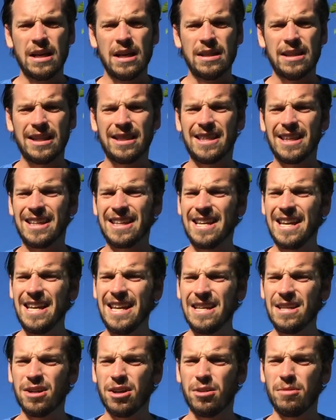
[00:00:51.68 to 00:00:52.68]
that the
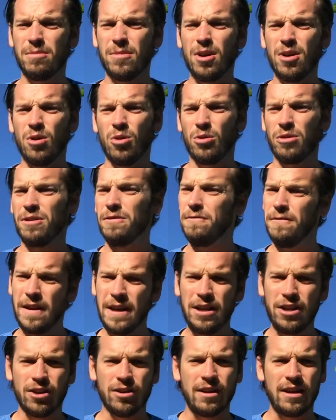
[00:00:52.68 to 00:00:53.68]
kingdom or the
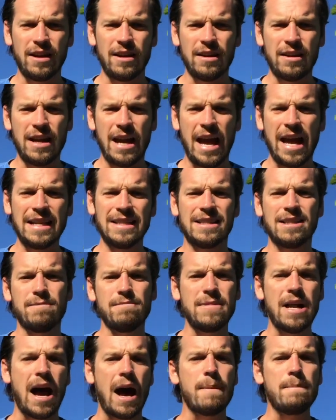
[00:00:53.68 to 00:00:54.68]
vineyard ends up
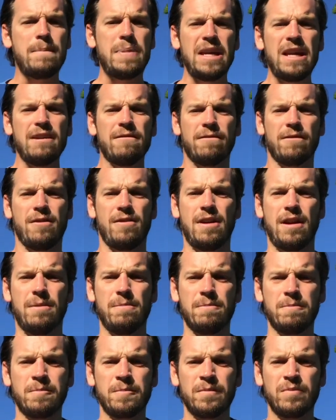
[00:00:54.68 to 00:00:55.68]
not being for
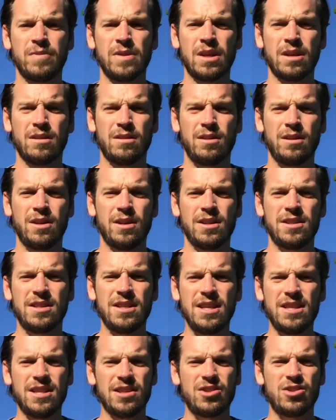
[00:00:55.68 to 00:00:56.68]
them.
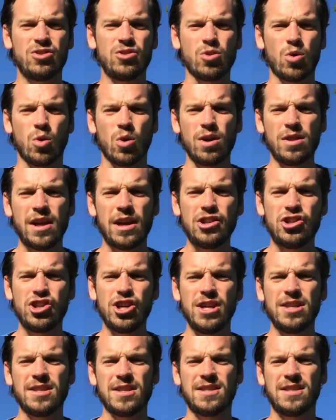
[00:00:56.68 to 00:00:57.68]
See, this story that
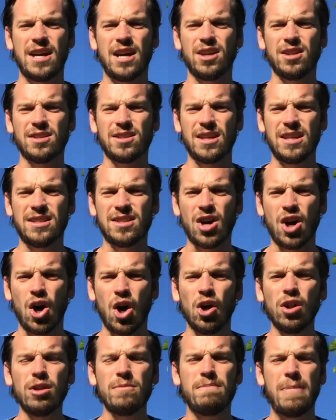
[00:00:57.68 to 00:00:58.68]
Jesus tells is
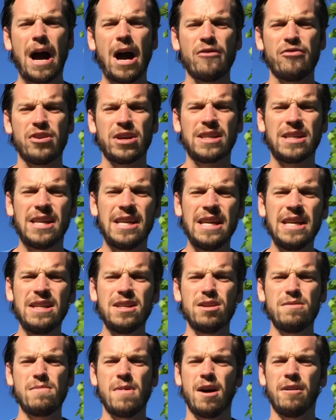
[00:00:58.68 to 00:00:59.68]
all about the
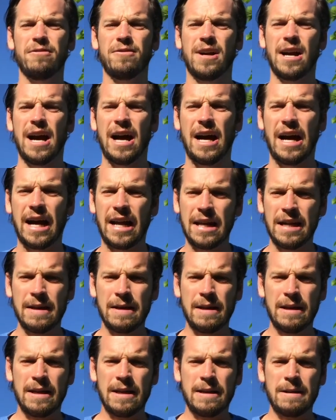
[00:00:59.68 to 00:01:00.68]
kingdom of God
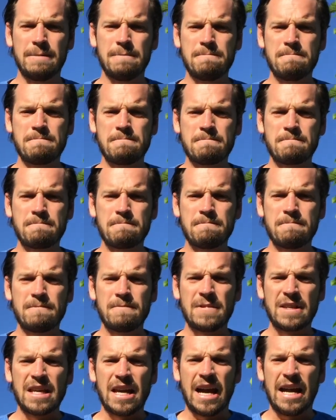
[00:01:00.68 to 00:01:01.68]

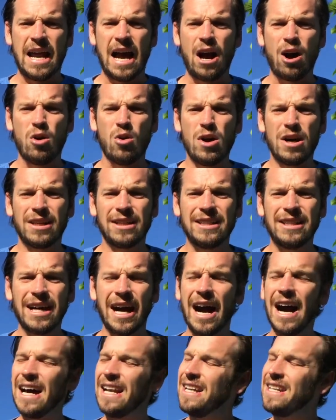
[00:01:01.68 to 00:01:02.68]
and how
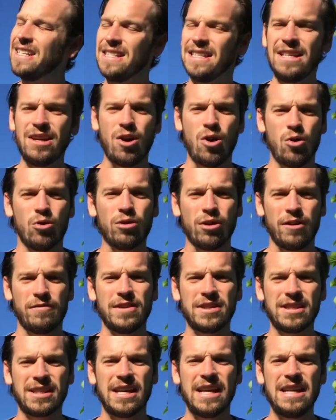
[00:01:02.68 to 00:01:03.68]
God is the owner of
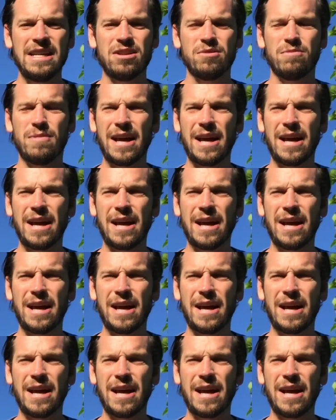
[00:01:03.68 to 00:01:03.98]
this kingdom,